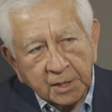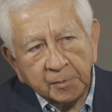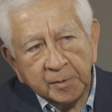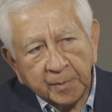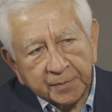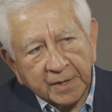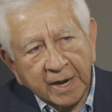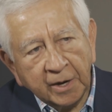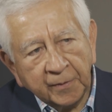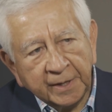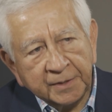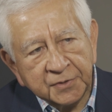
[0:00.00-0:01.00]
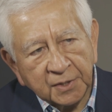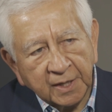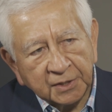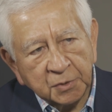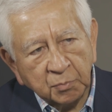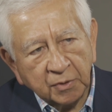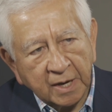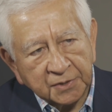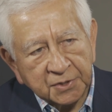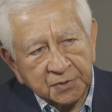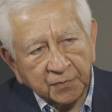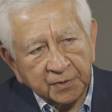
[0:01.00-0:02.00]
Tell me about the hiring and selection
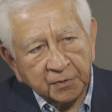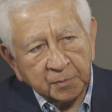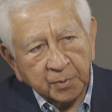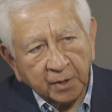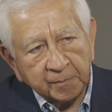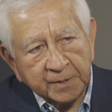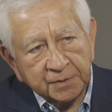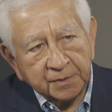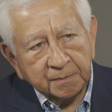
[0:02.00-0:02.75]
process for your department.